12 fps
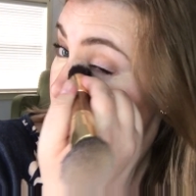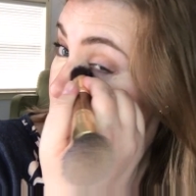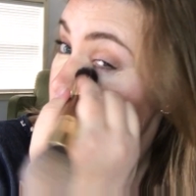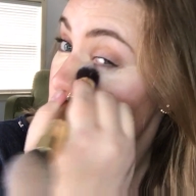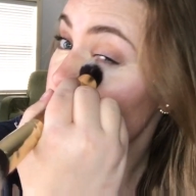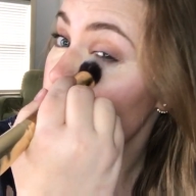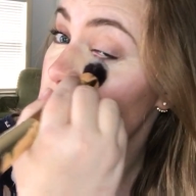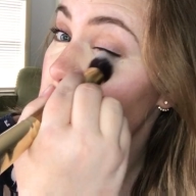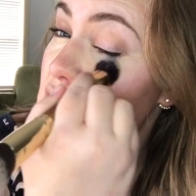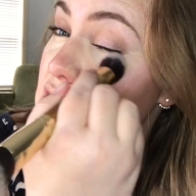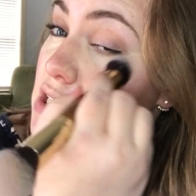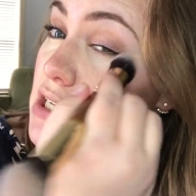and then I'm going to
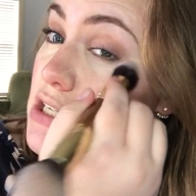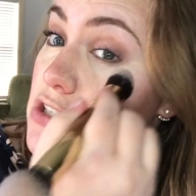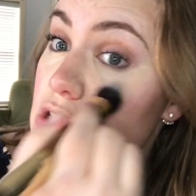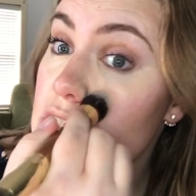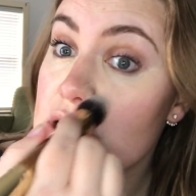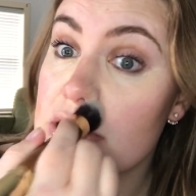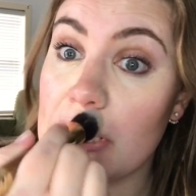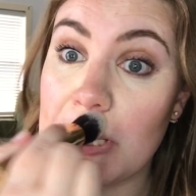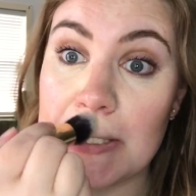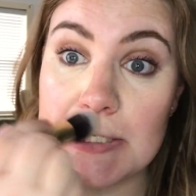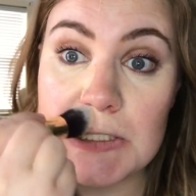blend it in just a second.